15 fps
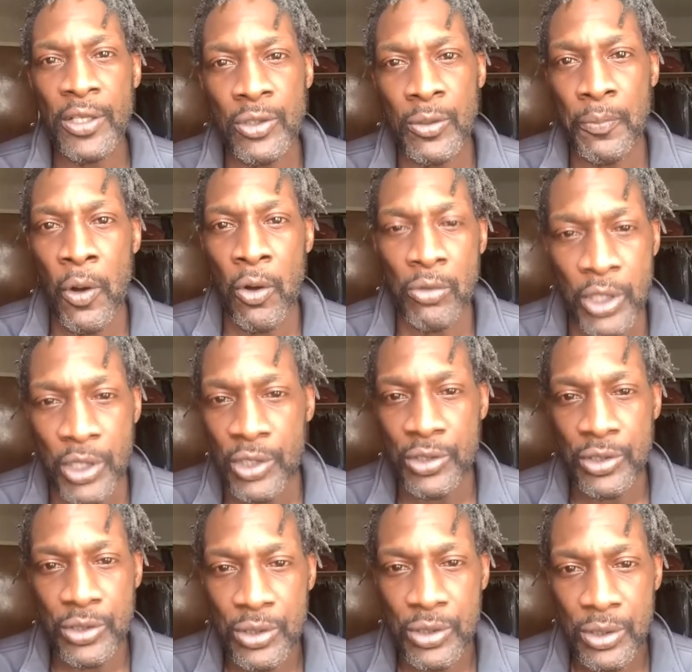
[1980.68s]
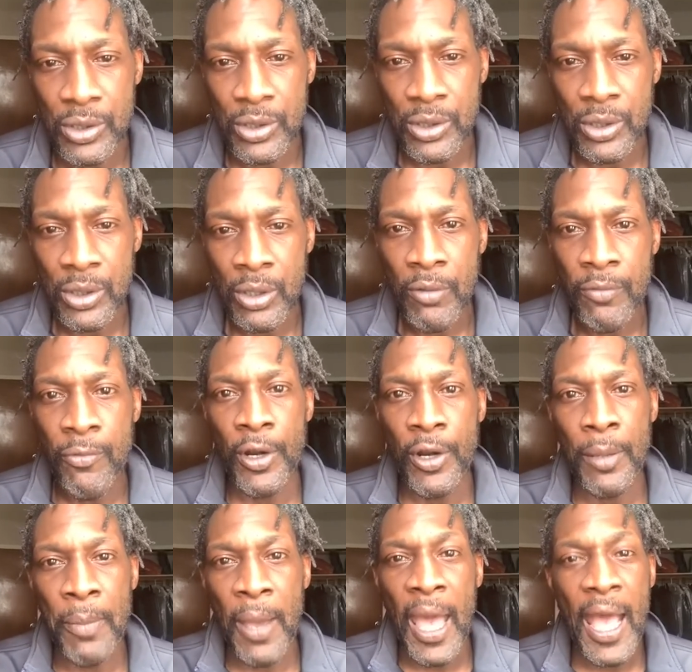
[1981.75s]
the police for
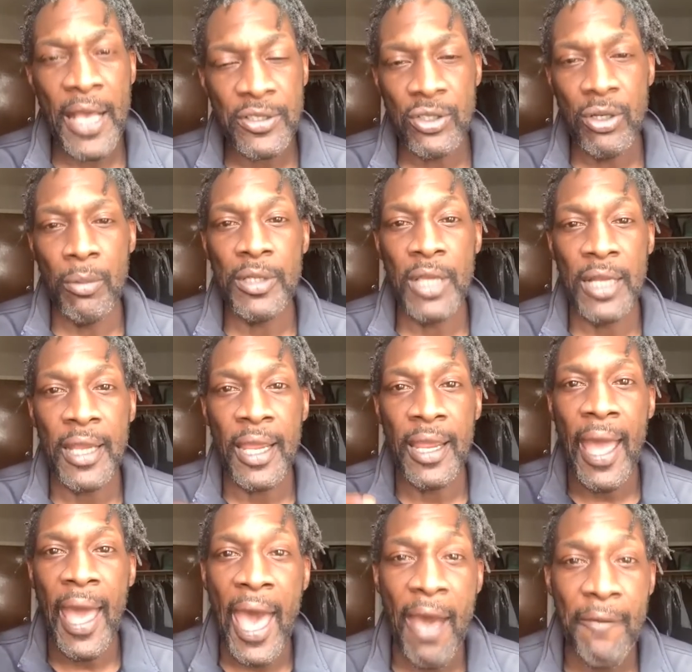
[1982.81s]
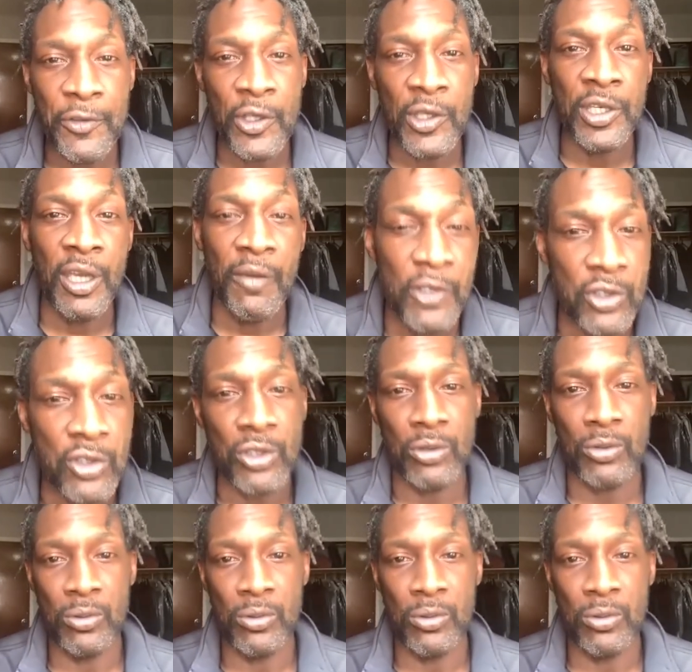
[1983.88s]
their badge number, that they have to give it to you.